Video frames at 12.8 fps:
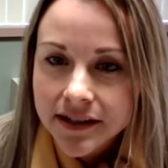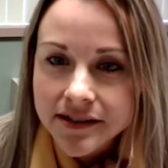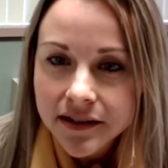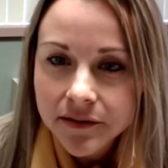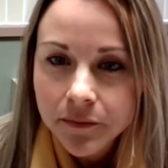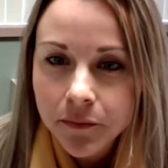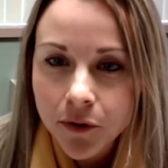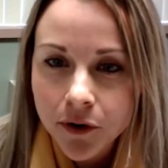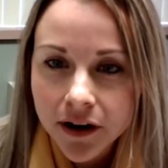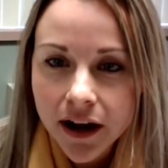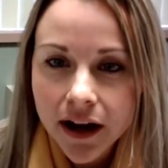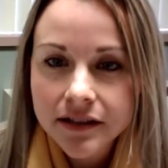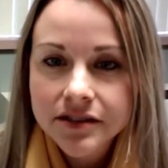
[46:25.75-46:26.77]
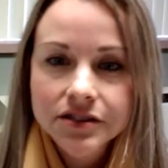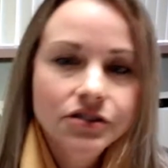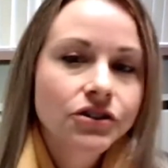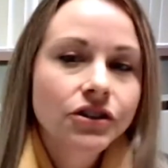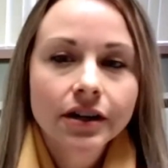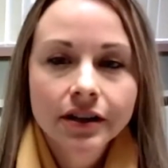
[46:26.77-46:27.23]
Is it more
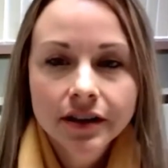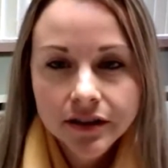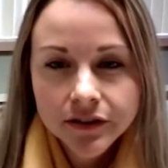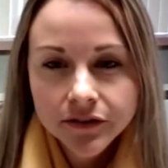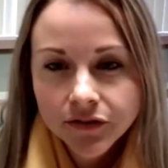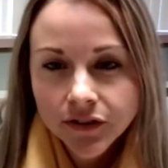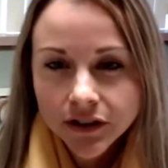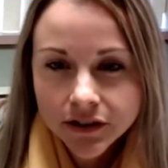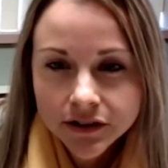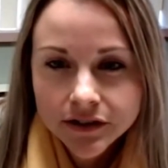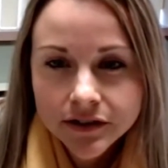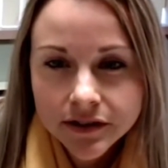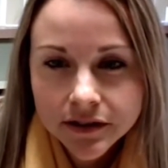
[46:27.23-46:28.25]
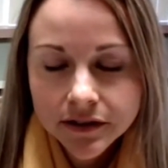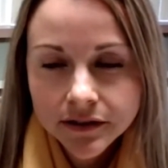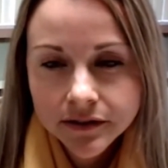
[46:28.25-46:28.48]
concentrated than the first?